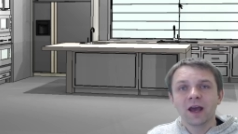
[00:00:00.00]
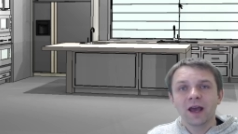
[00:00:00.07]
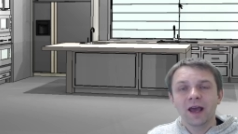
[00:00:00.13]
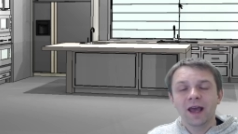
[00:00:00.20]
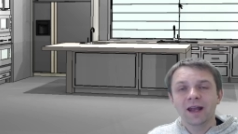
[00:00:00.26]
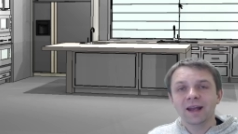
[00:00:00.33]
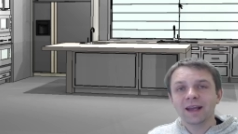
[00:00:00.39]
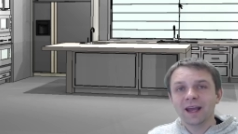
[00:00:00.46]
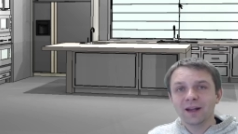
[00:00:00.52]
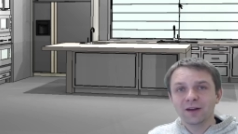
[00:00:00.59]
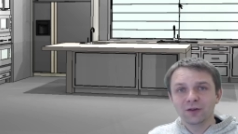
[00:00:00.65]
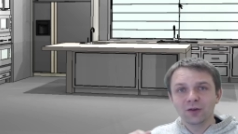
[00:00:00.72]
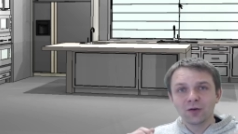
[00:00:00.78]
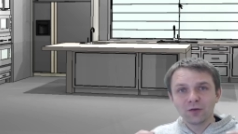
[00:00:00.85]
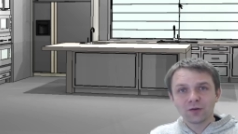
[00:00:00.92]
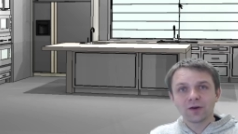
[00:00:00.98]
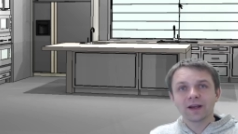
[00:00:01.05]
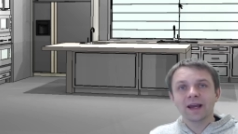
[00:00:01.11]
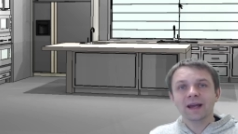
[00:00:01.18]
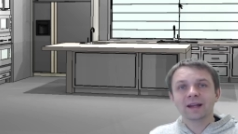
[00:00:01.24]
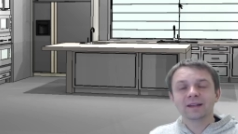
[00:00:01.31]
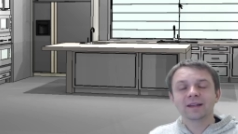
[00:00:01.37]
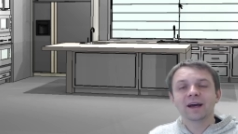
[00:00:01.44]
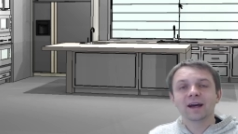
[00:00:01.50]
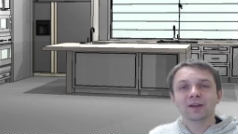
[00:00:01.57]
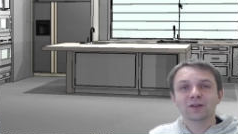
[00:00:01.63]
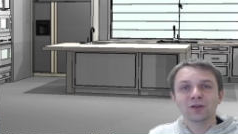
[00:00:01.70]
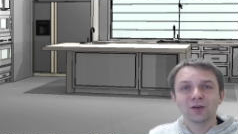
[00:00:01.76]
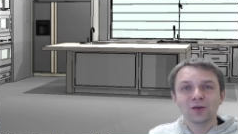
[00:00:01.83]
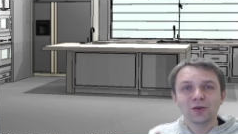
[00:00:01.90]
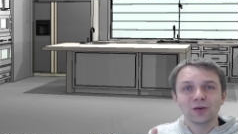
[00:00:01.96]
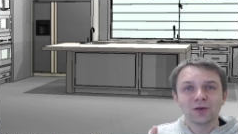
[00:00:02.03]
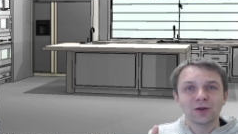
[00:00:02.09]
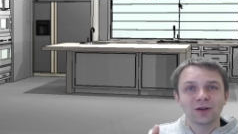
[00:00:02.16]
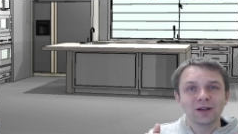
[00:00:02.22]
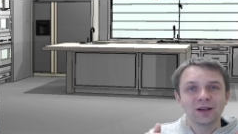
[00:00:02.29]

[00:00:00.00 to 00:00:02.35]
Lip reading: And again, don't forget that to